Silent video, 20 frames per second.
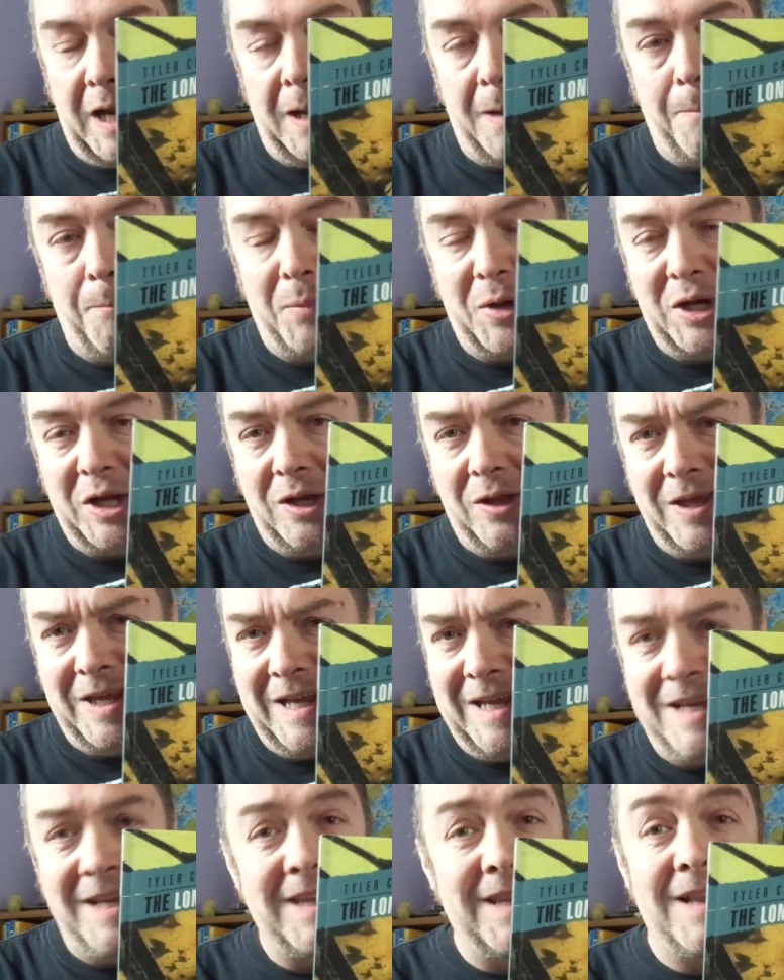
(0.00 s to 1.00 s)
it, but you know, like
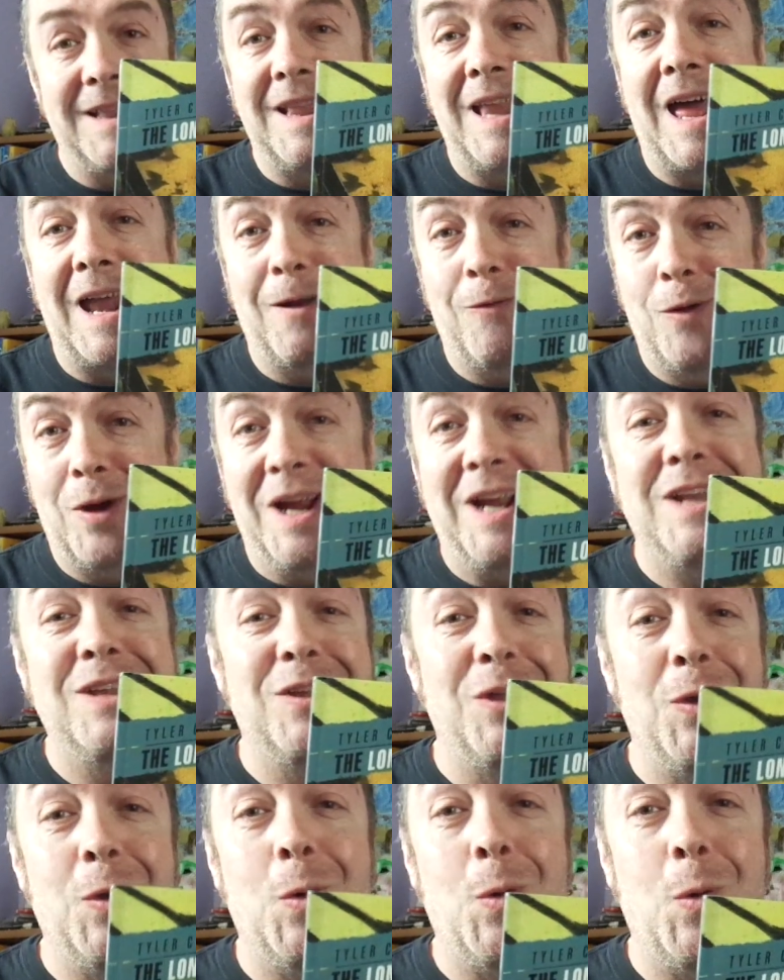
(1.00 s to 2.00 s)
he did the lettering
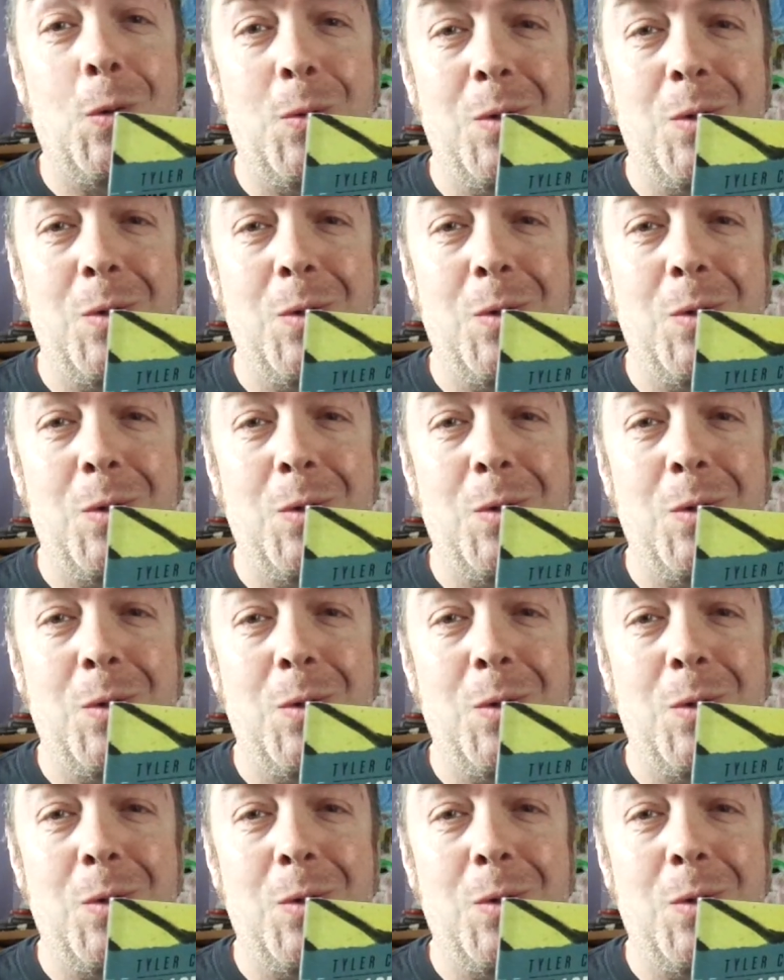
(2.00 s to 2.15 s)
too,